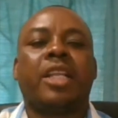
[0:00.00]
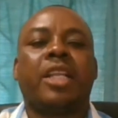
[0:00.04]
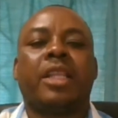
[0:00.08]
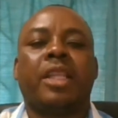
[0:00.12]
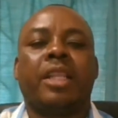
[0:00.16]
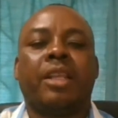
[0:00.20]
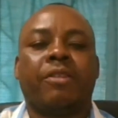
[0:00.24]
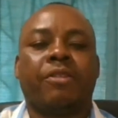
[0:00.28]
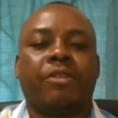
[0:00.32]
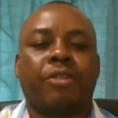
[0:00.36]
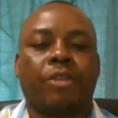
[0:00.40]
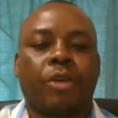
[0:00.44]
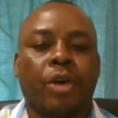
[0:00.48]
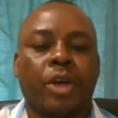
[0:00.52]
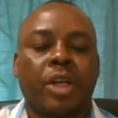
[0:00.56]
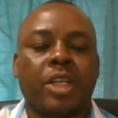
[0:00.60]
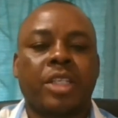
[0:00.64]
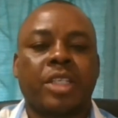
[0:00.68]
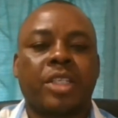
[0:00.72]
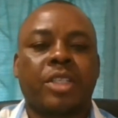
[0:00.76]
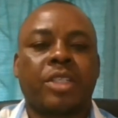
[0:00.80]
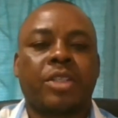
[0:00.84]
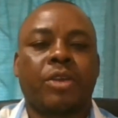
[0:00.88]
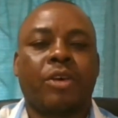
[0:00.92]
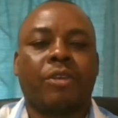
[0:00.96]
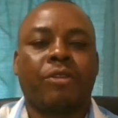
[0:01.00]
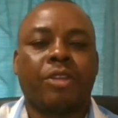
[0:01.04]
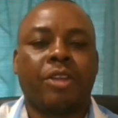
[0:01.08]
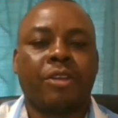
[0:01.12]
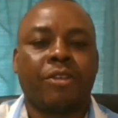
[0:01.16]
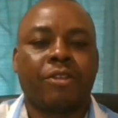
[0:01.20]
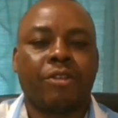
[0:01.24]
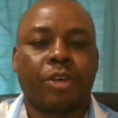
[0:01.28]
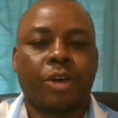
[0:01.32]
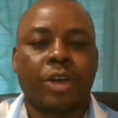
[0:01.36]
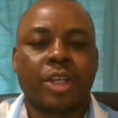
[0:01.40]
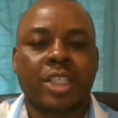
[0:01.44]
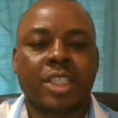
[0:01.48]
The voice of the
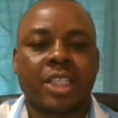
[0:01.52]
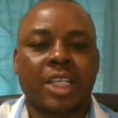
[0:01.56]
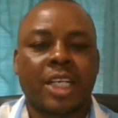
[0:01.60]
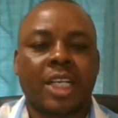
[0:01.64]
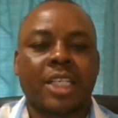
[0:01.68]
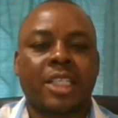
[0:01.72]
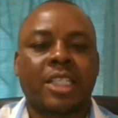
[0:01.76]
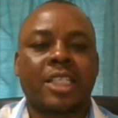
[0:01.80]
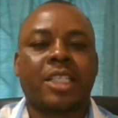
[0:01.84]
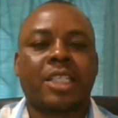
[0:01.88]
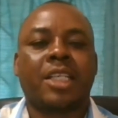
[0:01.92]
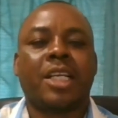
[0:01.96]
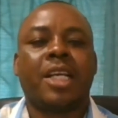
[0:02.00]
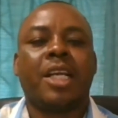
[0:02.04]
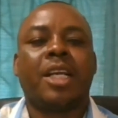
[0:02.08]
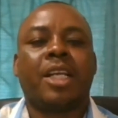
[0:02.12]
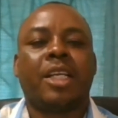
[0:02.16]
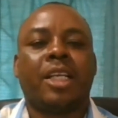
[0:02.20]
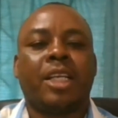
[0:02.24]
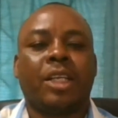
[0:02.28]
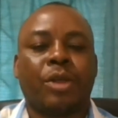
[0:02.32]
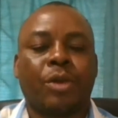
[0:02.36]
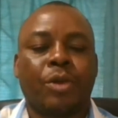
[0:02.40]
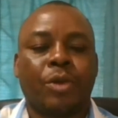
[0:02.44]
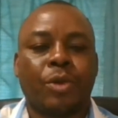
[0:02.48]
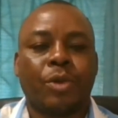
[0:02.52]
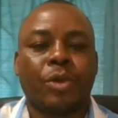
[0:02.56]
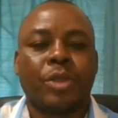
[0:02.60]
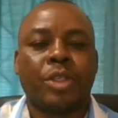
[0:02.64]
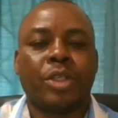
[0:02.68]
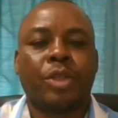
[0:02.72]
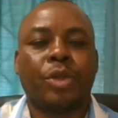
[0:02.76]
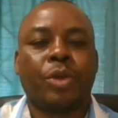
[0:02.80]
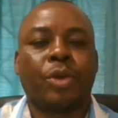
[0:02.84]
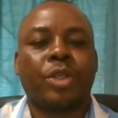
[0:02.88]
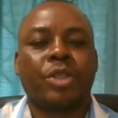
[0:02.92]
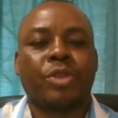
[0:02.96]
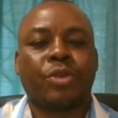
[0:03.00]
voiceless, include
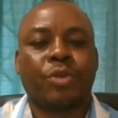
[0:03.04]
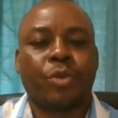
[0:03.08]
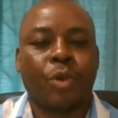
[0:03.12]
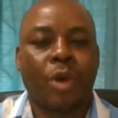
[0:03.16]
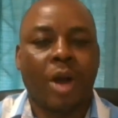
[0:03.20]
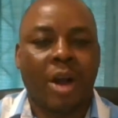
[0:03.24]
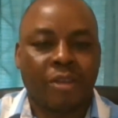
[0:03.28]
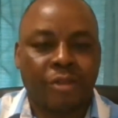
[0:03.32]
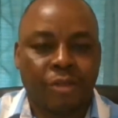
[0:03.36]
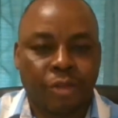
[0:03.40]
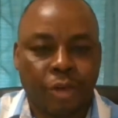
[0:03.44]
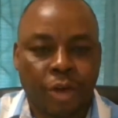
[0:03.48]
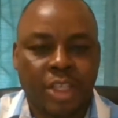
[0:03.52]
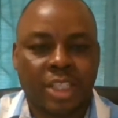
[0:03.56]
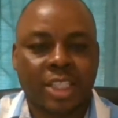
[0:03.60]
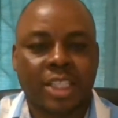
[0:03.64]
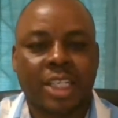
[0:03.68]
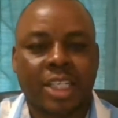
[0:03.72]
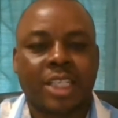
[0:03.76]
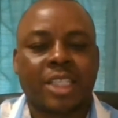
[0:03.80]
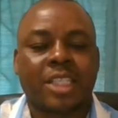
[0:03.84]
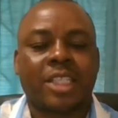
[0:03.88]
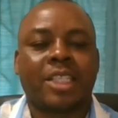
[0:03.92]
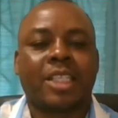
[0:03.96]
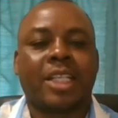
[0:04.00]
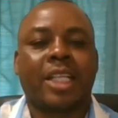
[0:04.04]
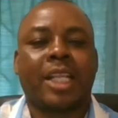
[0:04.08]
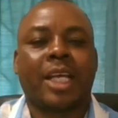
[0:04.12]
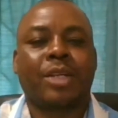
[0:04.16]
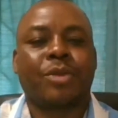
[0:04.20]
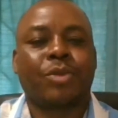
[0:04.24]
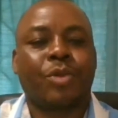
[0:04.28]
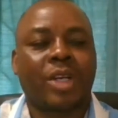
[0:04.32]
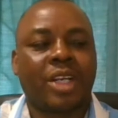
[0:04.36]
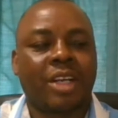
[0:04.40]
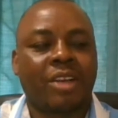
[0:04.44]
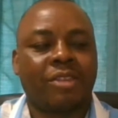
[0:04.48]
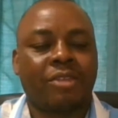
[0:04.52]
those who are voiceless, that
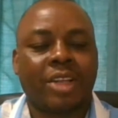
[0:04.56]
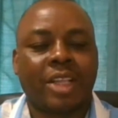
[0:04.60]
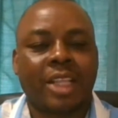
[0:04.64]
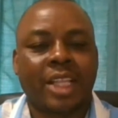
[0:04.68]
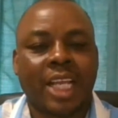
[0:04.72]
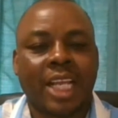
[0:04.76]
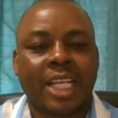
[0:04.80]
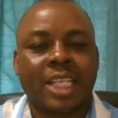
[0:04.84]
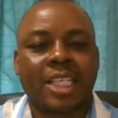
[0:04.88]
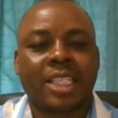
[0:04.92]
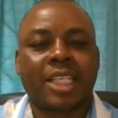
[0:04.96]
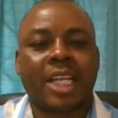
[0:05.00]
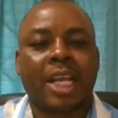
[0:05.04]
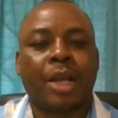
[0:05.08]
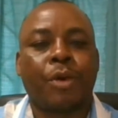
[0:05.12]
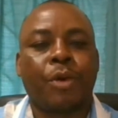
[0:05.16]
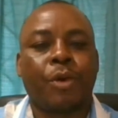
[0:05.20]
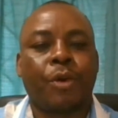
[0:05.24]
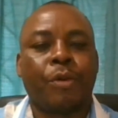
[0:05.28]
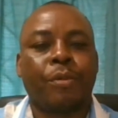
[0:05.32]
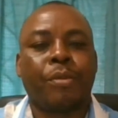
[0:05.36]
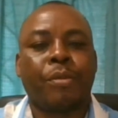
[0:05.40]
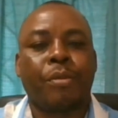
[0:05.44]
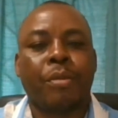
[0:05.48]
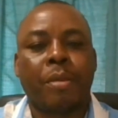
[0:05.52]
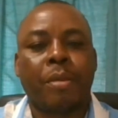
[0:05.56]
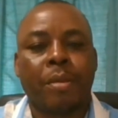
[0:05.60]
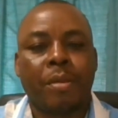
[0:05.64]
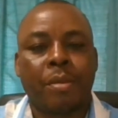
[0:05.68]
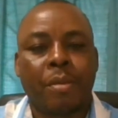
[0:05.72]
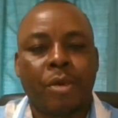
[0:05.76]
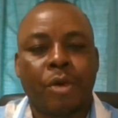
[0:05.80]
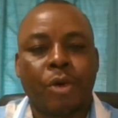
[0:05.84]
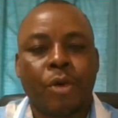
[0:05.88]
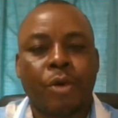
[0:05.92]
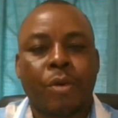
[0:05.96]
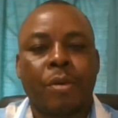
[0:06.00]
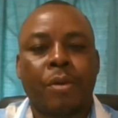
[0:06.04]
whatever they say
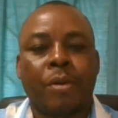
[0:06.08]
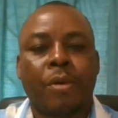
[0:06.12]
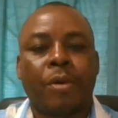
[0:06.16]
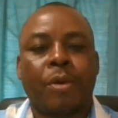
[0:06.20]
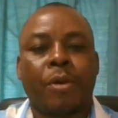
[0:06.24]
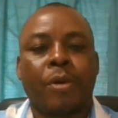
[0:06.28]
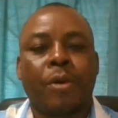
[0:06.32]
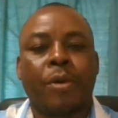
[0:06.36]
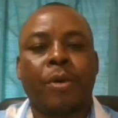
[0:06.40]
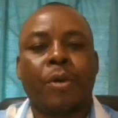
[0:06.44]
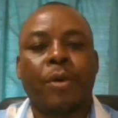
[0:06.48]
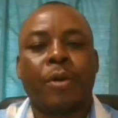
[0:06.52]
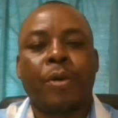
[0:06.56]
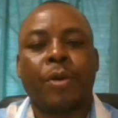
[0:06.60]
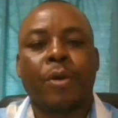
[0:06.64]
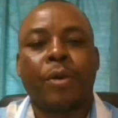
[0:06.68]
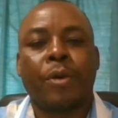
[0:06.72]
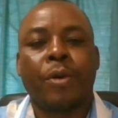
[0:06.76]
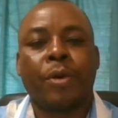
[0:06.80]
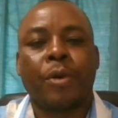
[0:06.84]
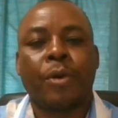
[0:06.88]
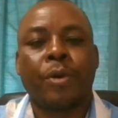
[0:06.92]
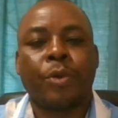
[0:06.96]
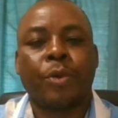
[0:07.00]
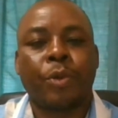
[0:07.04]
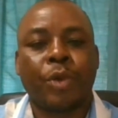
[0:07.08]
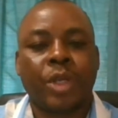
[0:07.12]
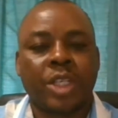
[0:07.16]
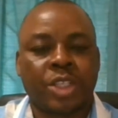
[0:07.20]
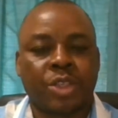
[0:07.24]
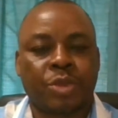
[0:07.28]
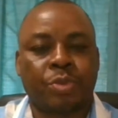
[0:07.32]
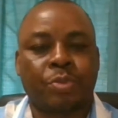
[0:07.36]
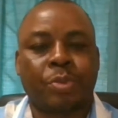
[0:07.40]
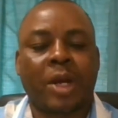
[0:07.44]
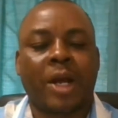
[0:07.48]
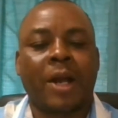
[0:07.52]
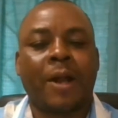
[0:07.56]
or
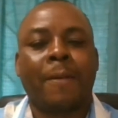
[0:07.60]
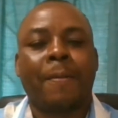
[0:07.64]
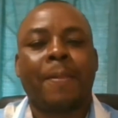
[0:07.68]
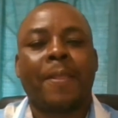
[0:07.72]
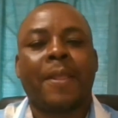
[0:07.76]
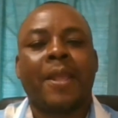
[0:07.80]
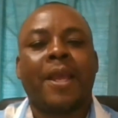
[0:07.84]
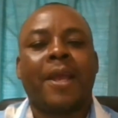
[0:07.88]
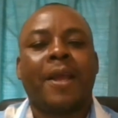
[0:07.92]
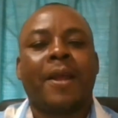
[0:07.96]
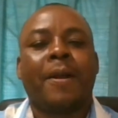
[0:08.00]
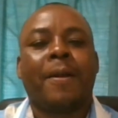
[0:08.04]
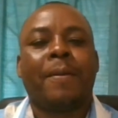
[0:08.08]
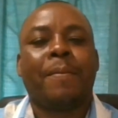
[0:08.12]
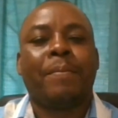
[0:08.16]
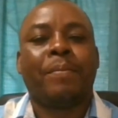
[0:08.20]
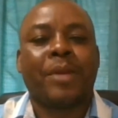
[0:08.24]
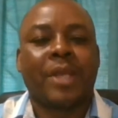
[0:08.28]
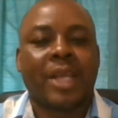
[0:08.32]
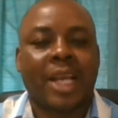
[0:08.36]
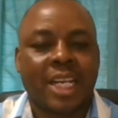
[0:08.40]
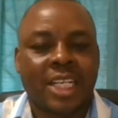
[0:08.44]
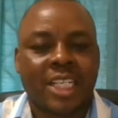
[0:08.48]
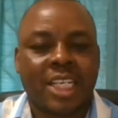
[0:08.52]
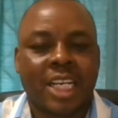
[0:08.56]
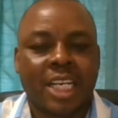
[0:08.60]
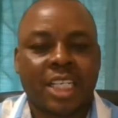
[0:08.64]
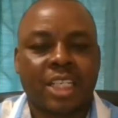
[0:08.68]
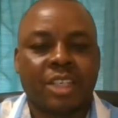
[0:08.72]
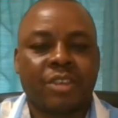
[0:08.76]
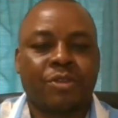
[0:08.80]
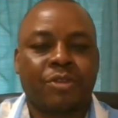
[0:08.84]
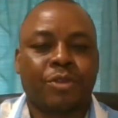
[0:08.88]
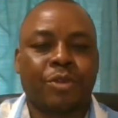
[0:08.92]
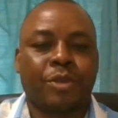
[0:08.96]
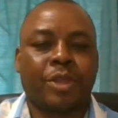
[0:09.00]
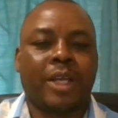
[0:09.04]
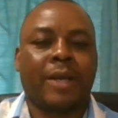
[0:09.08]
whisper, be
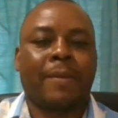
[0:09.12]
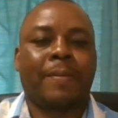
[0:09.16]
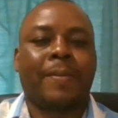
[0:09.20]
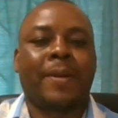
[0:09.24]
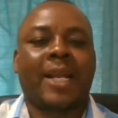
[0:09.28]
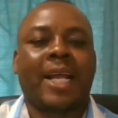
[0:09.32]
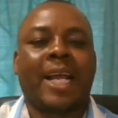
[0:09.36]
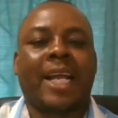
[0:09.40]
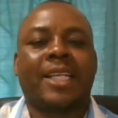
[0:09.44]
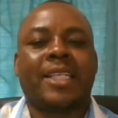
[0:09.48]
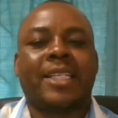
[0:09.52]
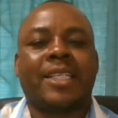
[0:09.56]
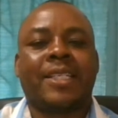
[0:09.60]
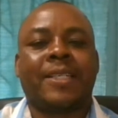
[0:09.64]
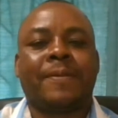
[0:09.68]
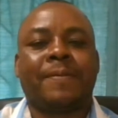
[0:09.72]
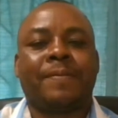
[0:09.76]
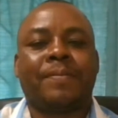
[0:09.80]
attentive to their plight.